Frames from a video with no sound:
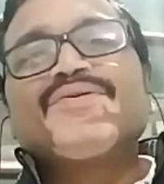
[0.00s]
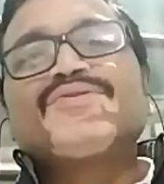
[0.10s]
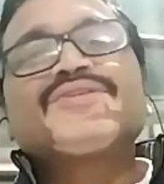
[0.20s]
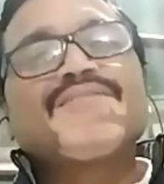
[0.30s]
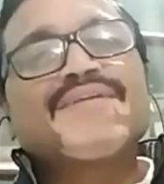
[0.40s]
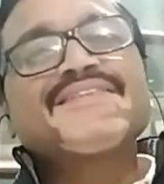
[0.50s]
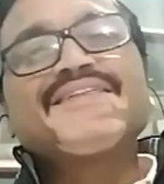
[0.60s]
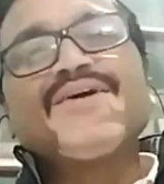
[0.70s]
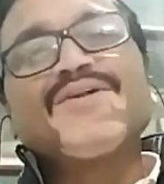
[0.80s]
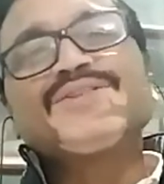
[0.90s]
To some
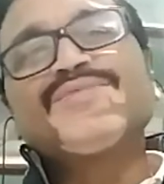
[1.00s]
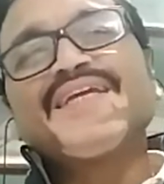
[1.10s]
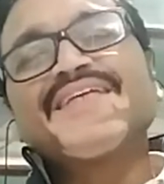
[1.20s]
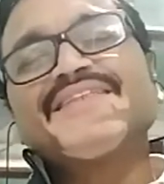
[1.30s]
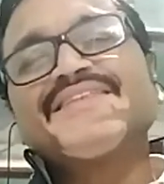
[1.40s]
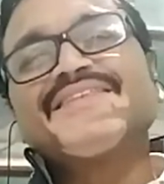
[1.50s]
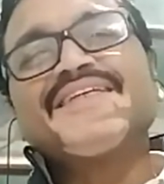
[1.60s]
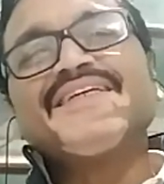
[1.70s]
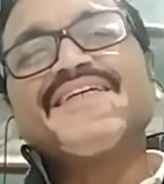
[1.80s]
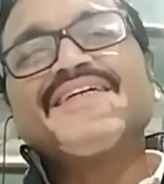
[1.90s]
extent, also we can
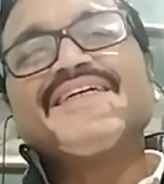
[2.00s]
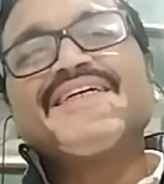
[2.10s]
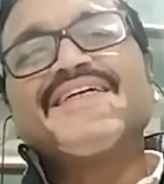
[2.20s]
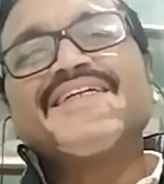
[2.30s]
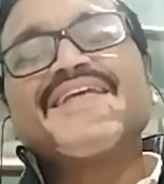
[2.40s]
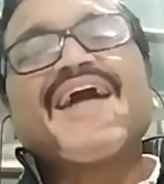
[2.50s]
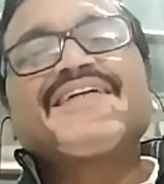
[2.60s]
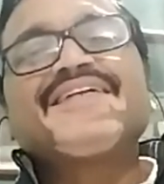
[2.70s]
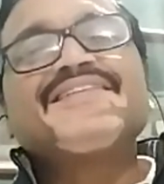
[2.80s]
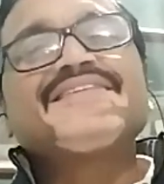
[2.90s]
see the
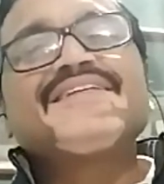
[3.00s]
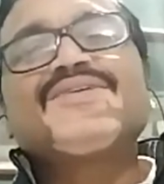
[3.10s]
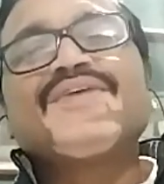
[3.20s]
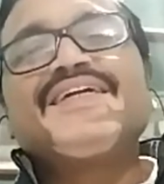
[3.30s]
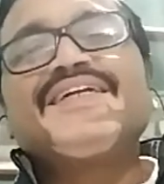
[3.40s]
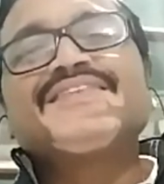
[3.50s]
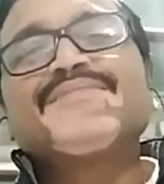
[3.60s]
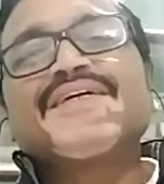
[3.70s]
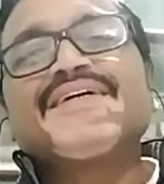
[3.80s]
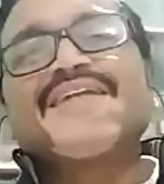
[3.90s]
artistic qualities
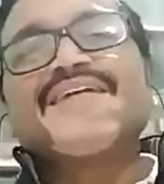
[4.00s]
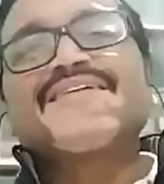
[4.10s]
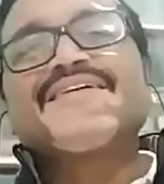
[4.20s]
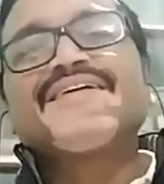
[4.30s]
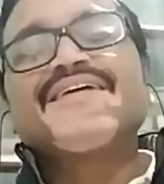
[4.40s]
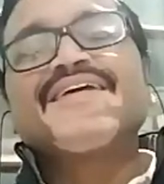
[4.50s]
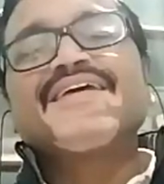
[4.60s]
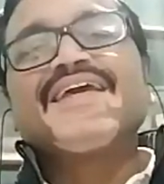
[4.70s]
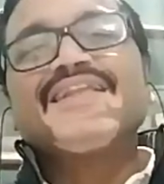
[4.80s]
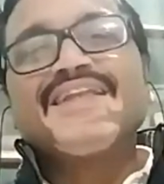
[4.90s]
of the Greek
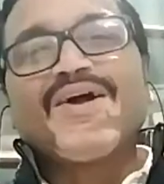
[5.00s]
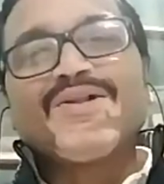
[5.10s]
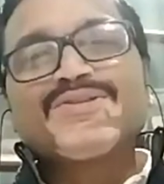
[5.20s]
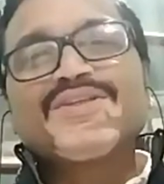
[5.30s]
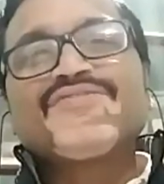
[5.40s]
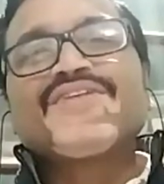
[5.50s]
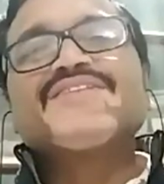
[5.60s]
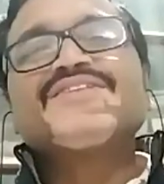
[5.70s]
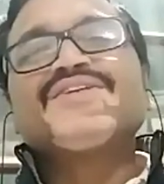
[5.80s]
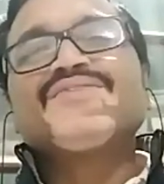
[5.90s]
in also the
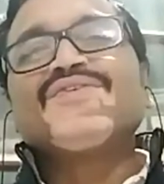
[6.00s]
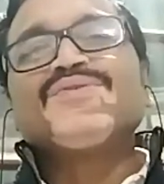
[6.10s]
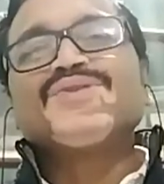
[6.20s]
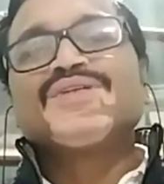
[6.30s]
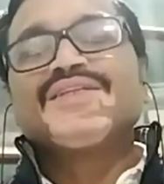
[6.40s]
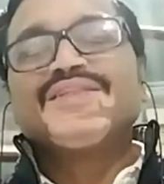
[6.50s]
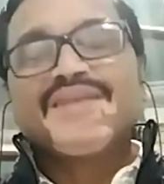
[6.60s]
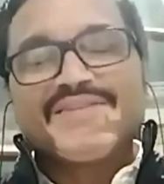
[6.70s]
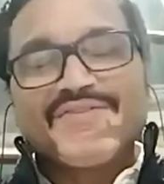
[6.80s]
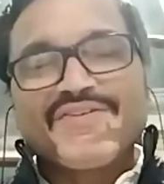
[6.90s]
French Revolution,
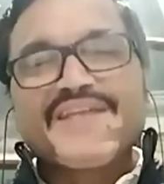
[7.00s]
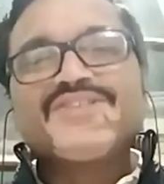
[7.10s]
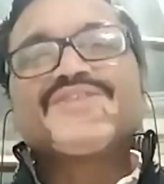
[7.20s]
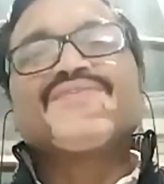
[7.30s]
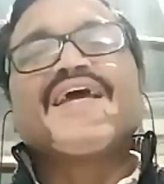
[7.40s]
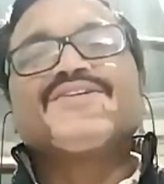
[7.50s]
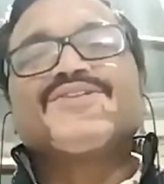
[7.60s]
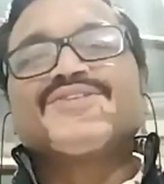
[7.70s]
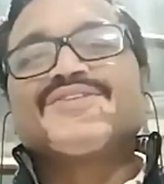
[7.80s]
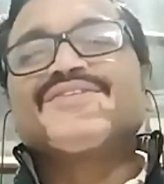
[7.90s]
in the French
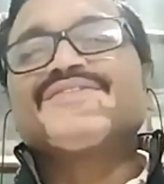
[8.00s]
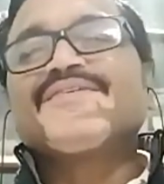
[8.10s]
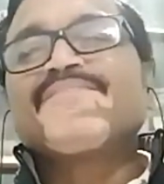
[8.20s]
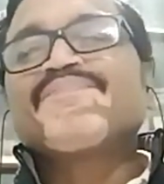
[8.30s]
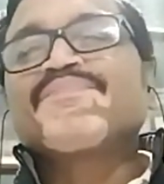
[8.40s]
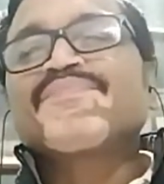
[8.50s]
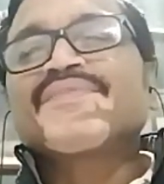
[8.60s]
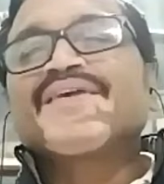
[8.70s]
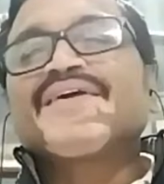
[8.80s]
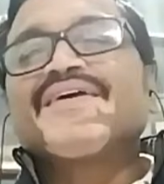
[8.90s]
civilization.
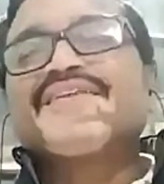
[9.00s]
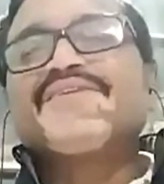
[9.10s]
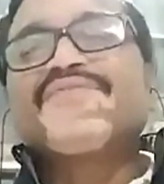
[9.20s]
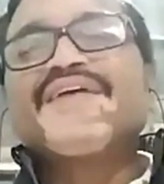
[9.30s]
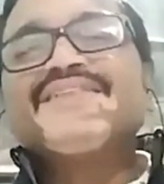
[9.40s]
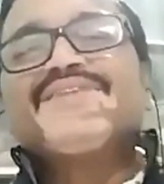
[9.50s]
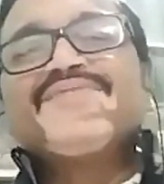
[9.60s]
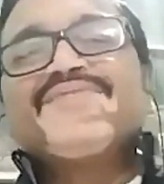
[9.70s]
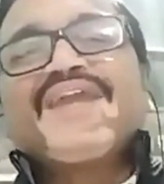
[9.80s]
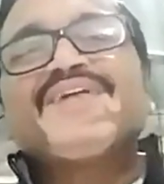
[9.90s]
The French
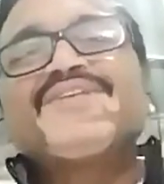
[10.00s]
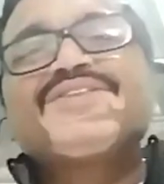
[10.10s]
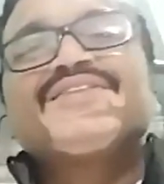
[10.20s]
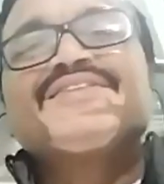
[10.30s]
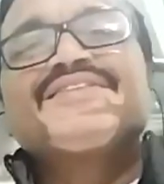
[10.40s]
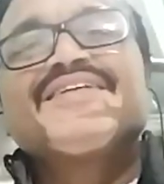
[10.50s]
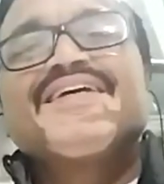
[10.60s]
civilizations